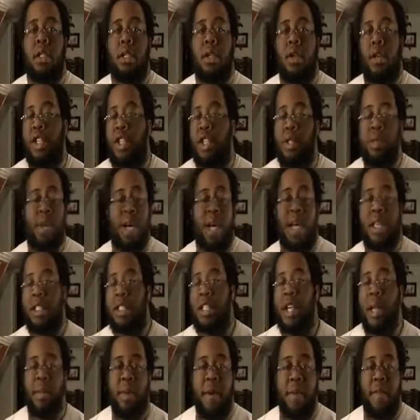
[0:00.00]
You know, this is, like I
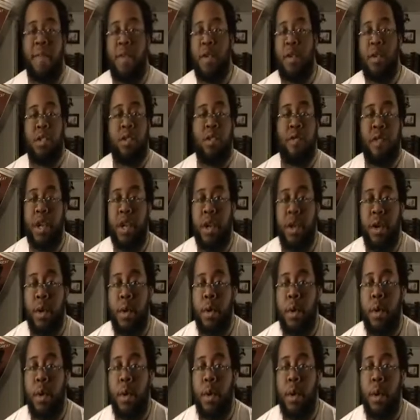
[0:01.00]
said, my first
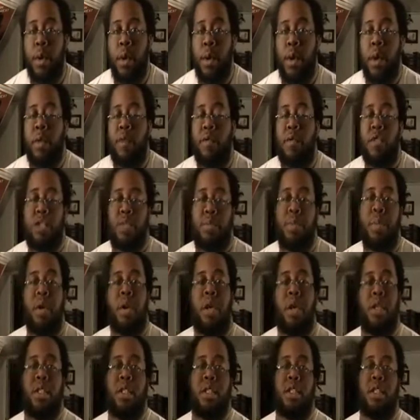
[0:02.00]
video
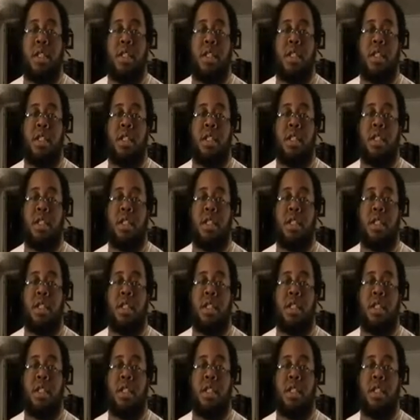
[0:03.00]
response.